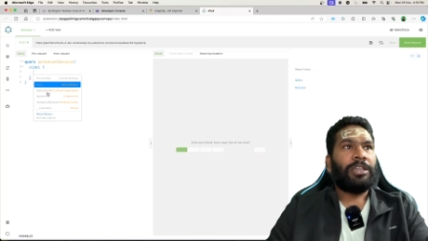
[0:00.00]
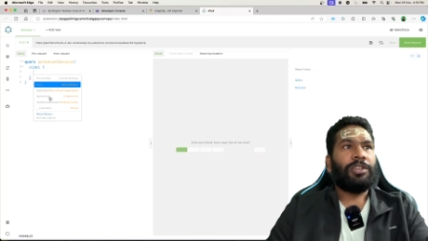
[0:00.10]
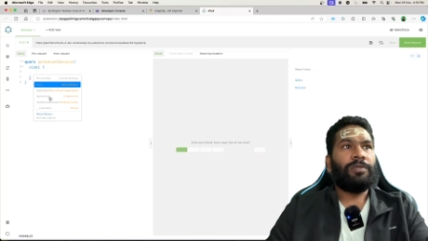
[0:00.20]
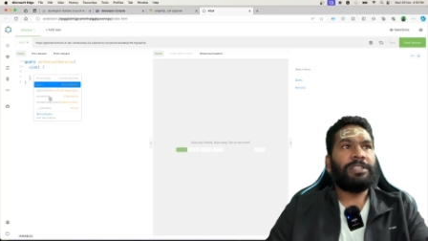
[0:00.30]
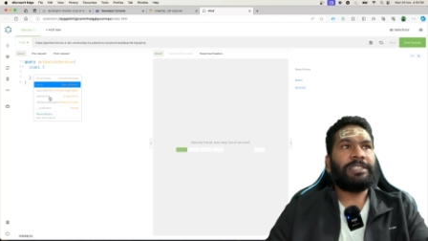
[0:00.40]

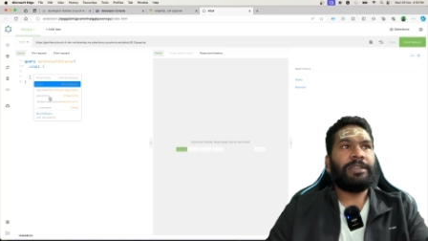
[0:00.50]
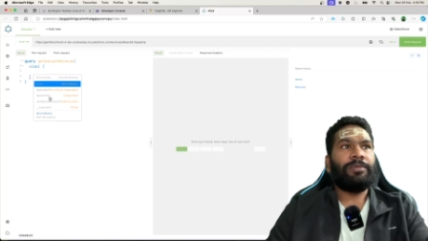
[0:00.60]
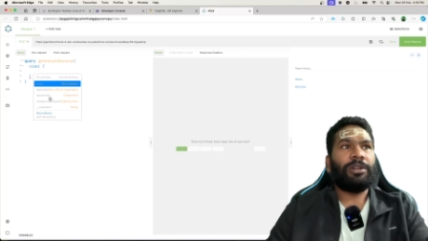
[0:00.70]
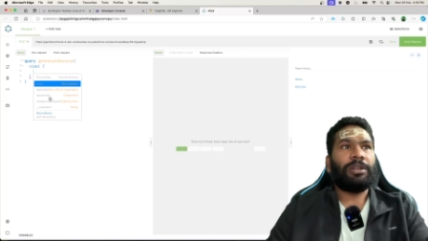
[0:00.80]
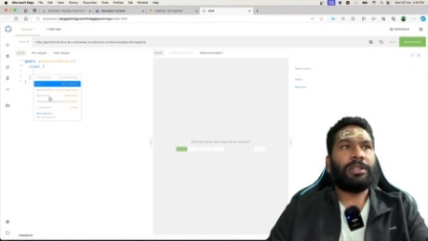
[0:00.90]
You will see
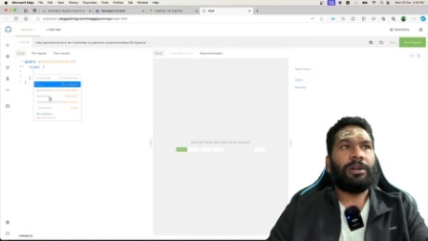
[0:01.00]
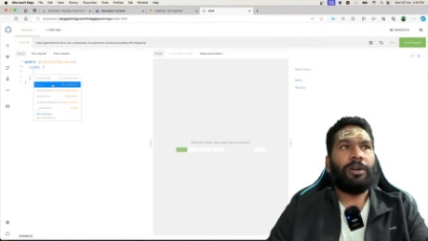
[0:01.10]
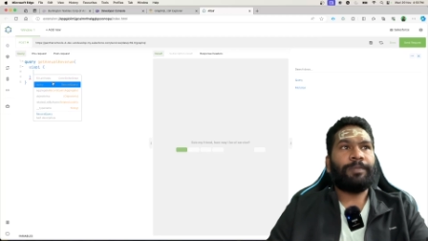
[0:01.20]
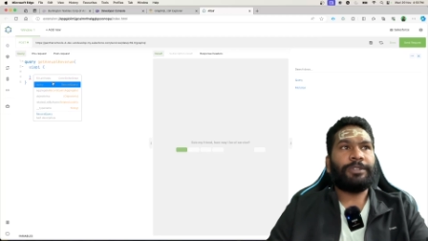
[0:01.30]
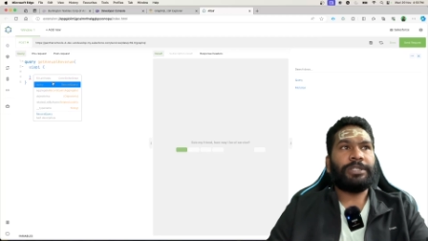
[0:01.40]
what are the
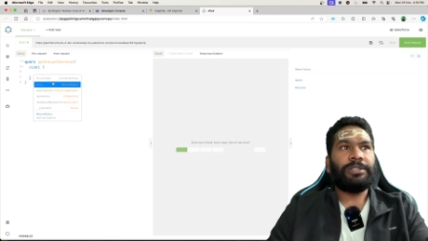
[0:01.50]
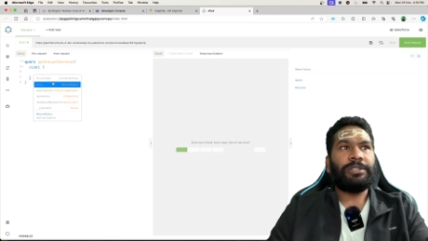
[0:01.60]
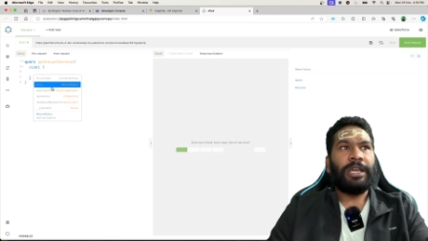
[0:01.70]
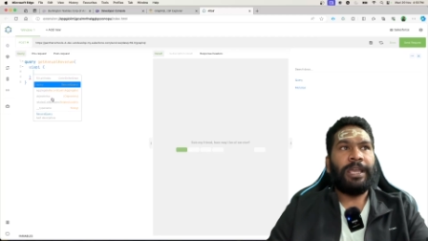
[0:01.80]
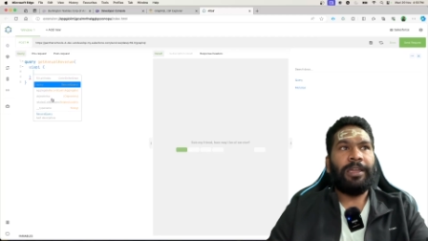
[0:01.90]

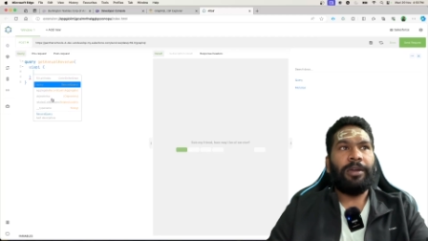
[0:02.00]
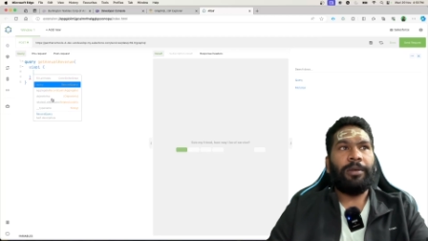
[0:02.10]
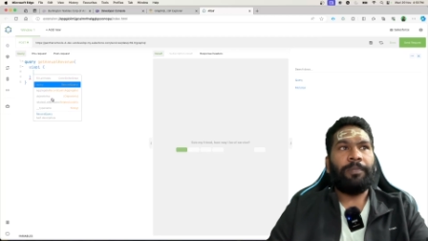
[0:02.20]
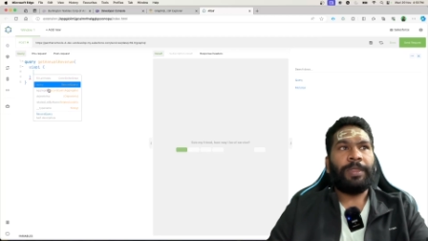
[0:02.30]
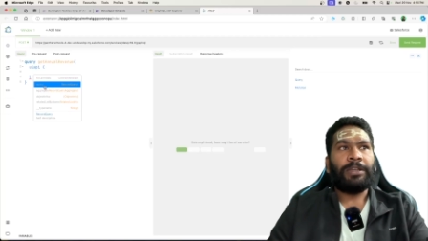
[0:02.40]
options here.
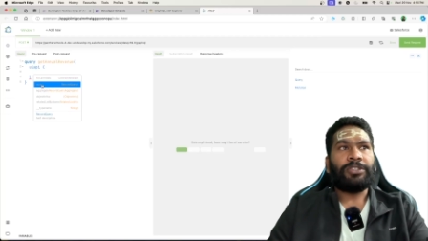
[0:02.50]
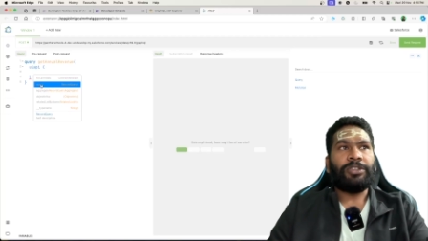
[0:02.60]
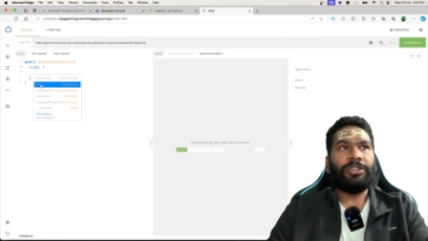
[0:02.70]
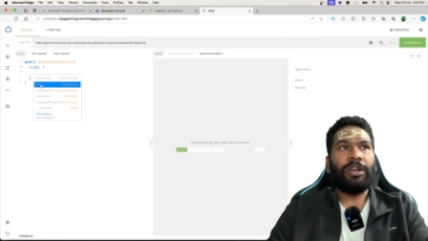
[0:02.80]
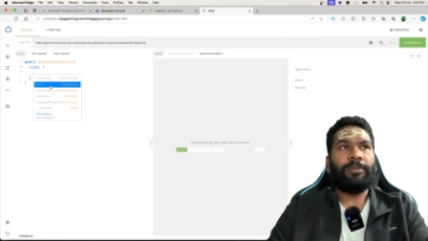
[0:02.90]
So
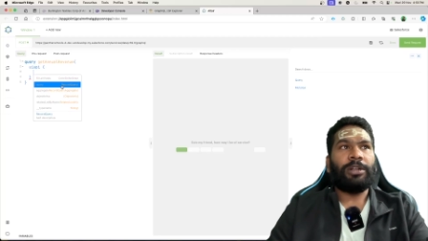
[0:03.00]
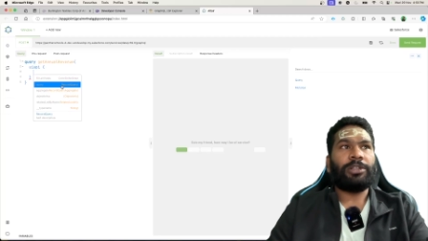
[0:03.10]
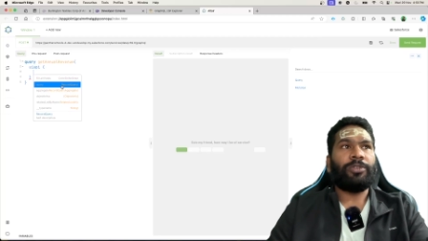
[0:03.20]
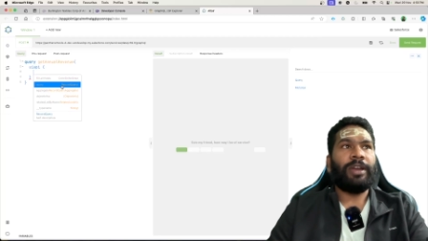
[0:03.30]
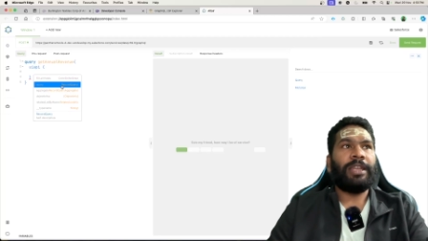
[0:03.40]
you have got
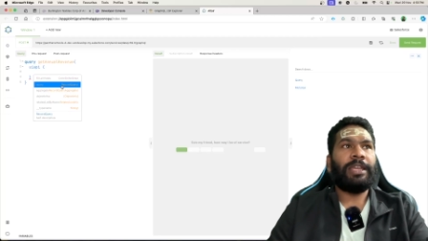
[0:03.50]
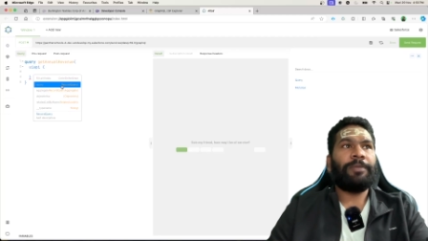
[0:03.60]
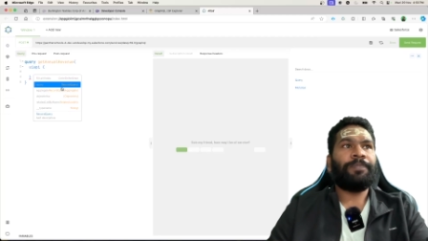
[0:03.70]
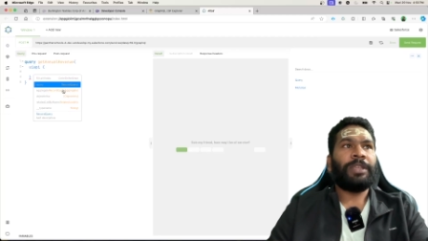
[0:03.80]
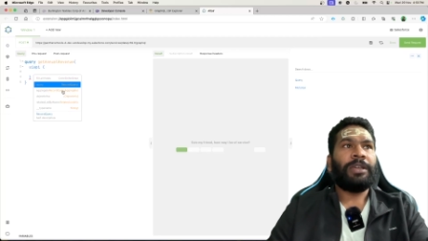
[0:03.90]
query,
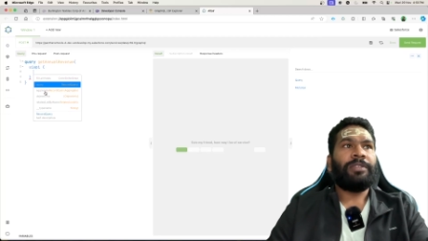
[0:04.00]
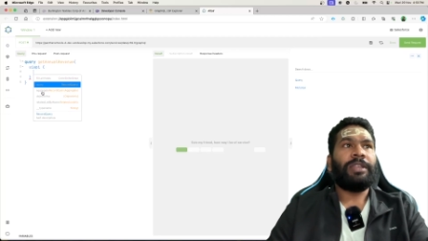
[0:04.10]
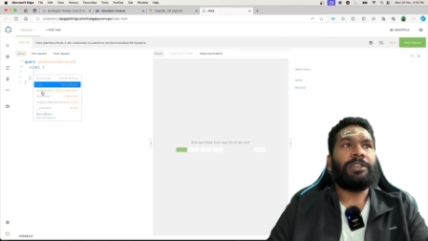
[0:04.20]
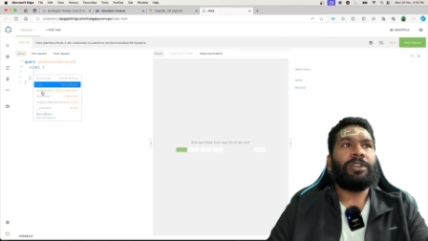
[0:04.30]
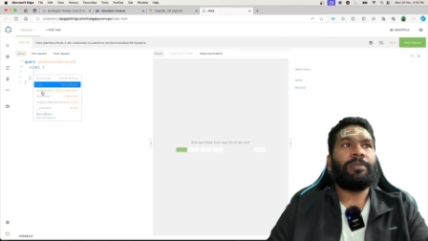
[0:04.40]

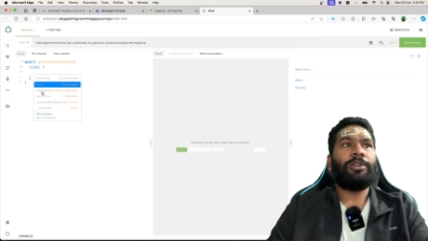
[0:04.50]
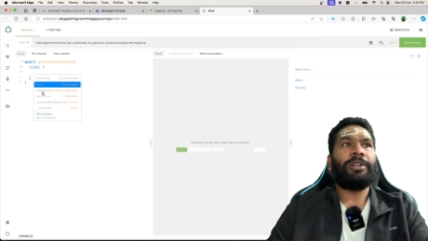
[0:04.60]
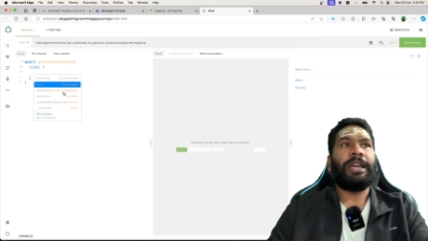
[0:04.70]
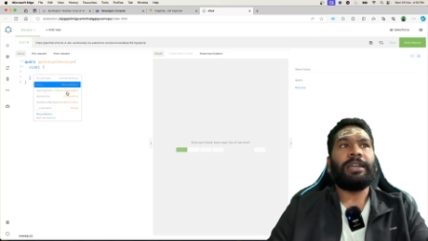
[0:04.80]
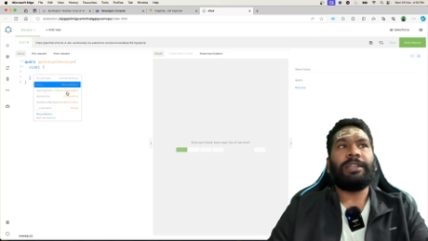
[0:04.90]
then you have got
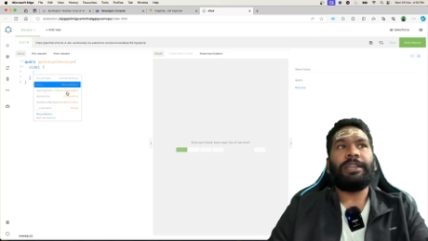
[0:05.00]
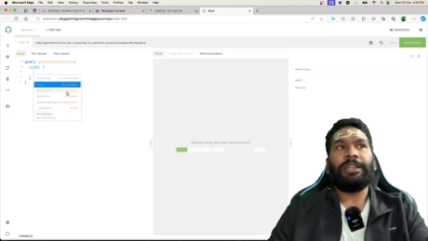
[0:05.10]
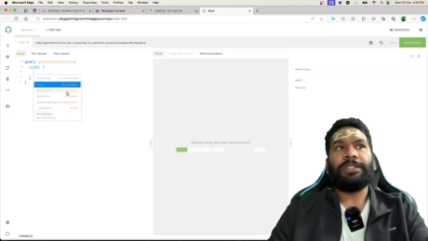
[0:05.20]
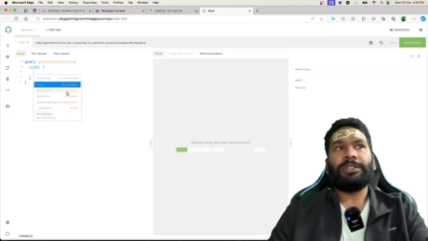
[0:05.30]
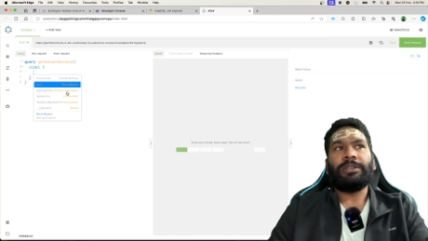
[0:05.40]

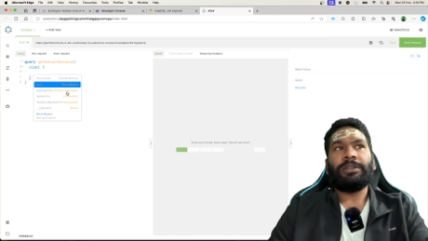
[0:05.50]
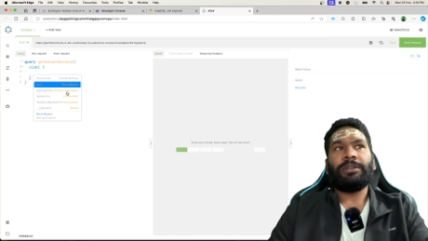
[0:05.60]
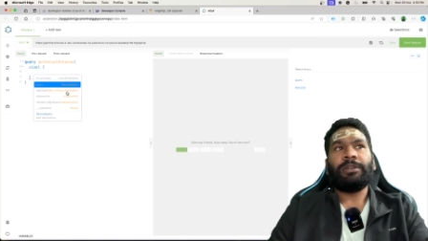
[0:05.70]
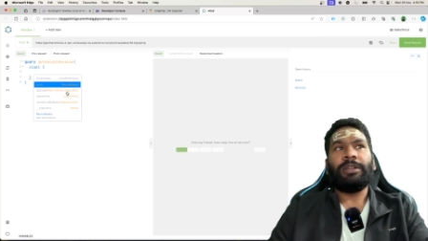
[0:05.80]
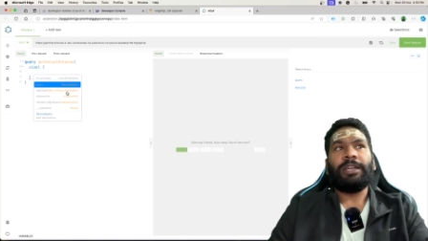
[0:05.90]
aggregate,
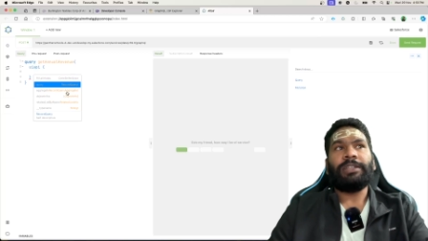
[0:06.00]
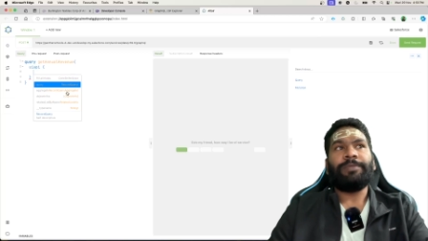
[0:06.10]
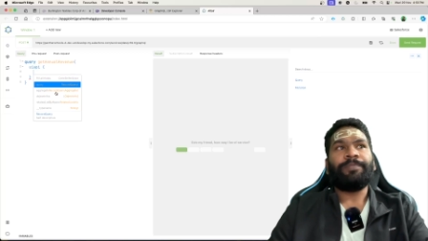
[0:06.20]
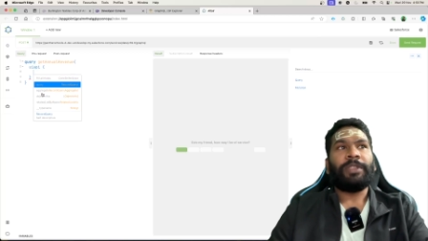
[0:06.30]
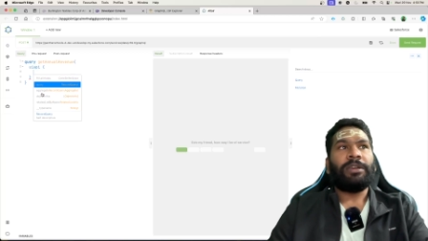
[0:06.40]
right?
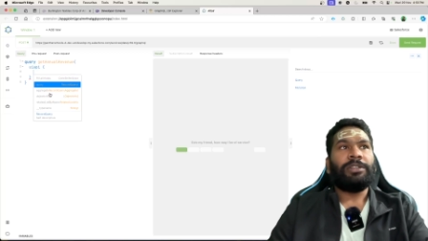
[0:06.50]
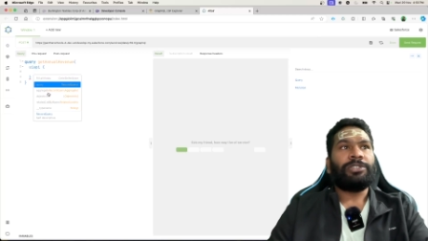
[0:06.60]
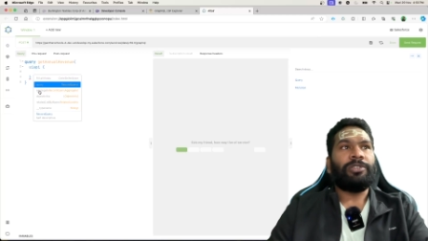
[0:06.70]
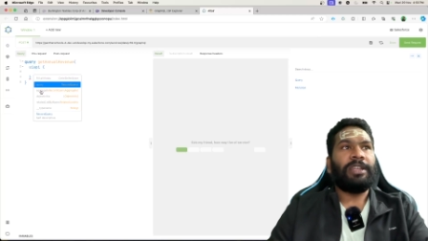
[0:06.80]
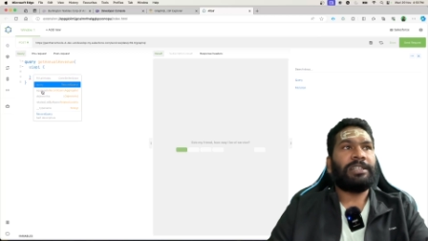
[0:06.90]

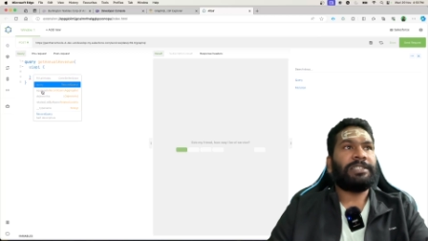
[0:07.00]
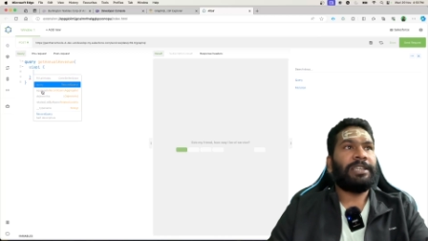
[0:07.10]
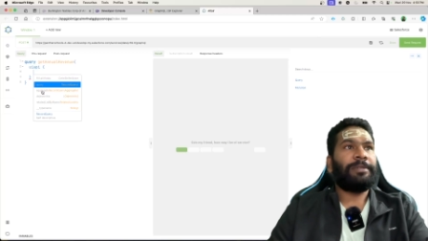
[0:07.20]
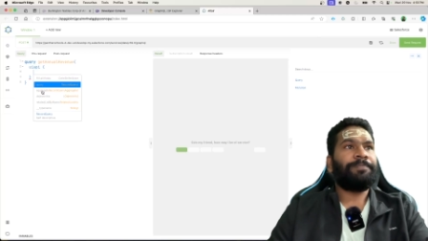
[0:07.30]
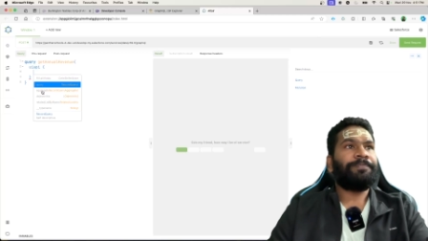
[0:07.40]
So let's
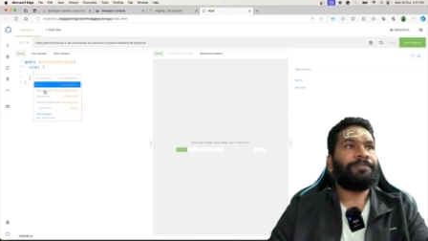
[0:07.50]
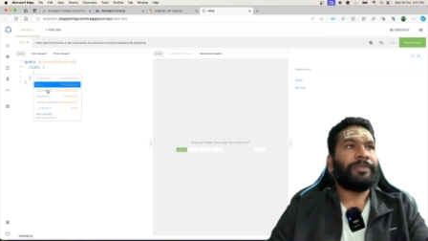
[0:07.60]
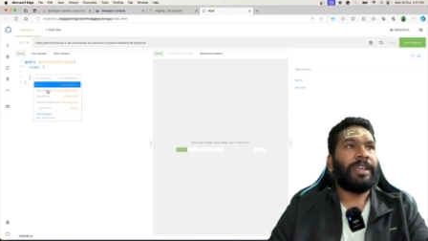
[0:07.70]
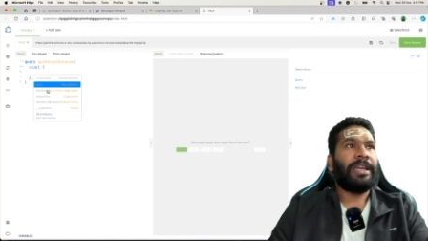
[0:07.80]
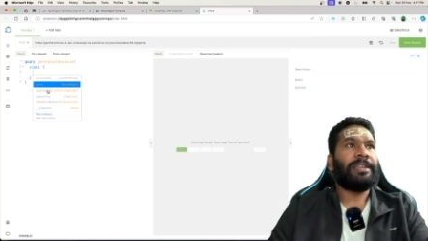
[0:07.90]
say
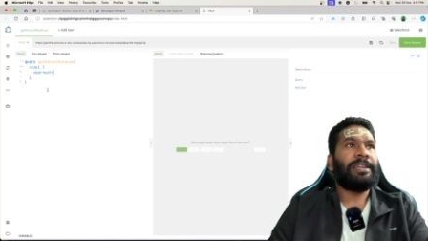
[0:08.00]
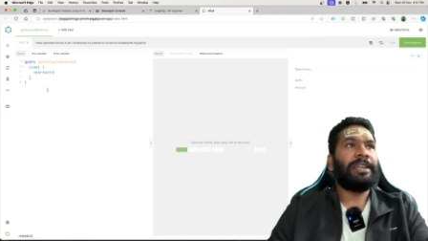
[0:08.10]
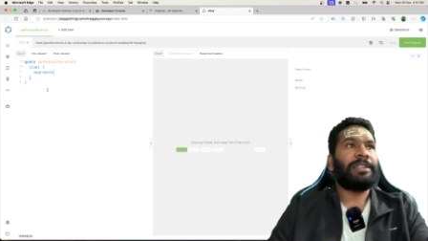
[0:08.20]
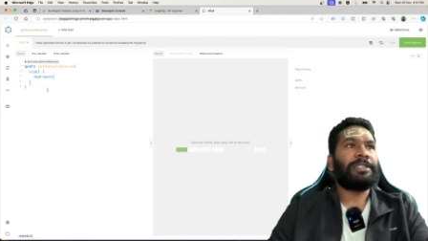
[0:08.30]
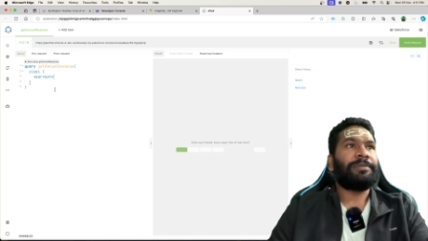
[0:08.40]

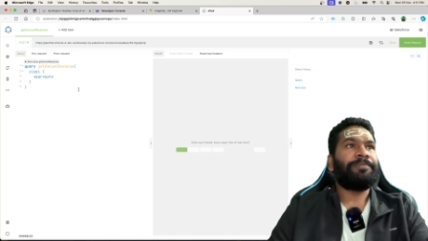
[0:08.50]
aggregate.